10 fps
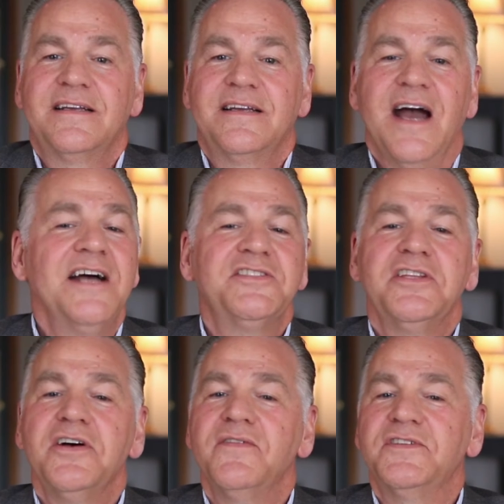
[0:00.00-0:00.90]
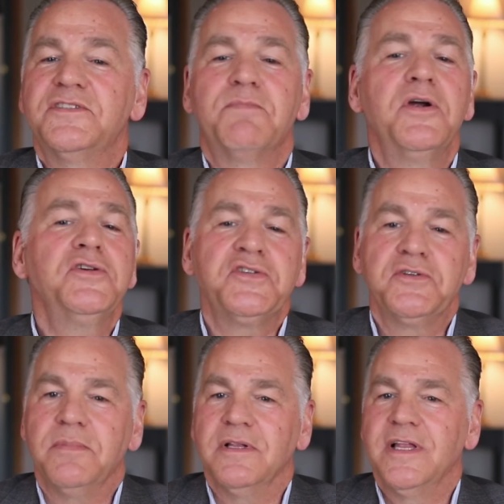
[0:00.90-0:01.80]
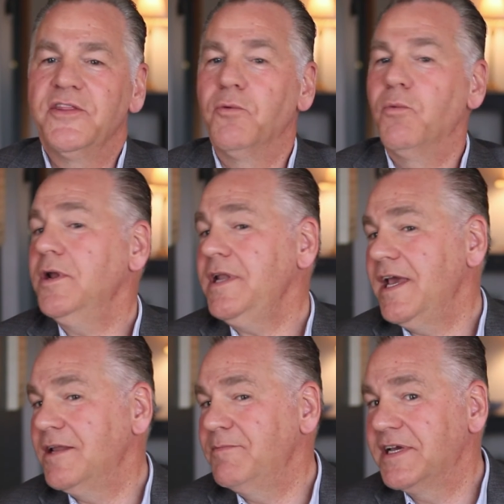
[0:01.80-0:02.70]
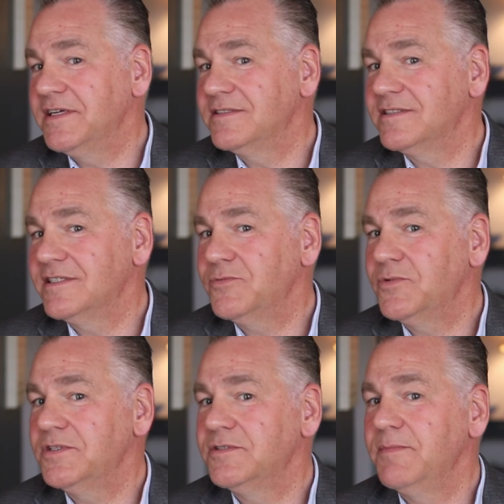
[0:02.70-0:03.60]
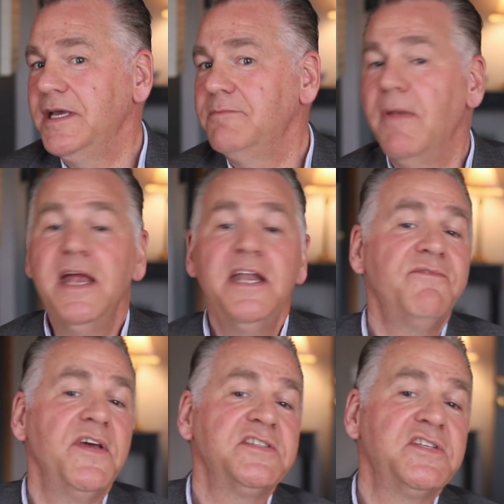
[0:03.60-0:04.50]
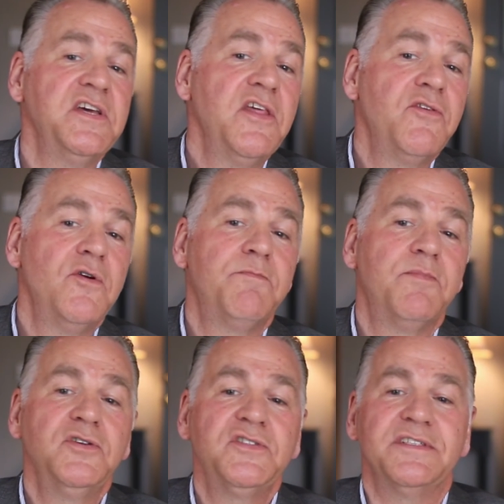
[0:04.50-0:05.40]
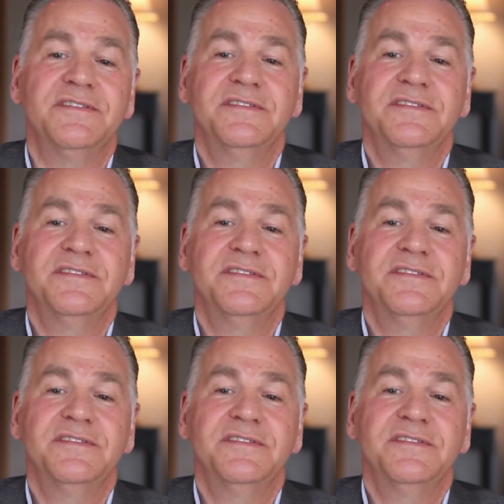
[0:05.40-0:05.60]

God's love is personable on the one hand because it was made manifest through a person,